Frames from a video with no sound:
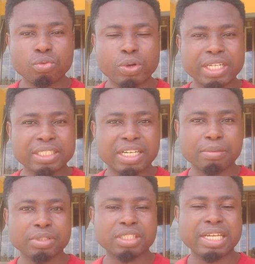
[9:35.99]
when it
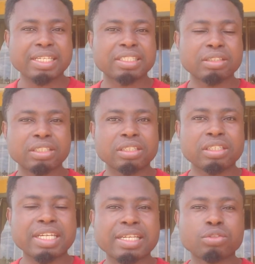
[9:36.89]
comes, that's
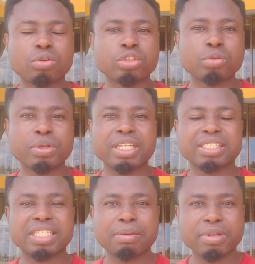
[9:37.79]
that's going to be the
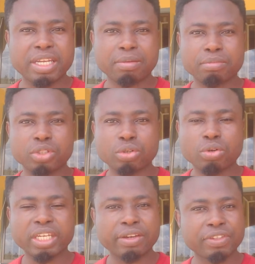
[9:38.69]
same name.
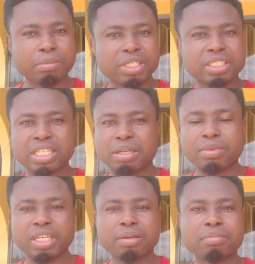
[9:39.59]
So give them the
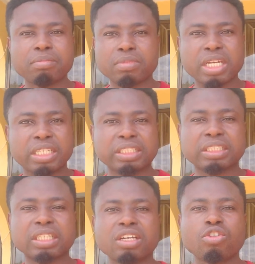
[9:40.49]
same name, and
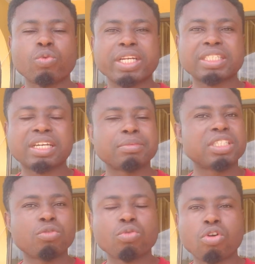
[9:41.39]
when it comes,
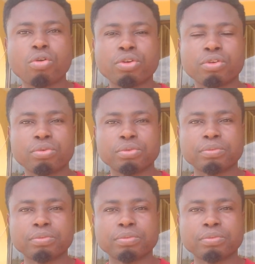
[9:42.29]
they will call you.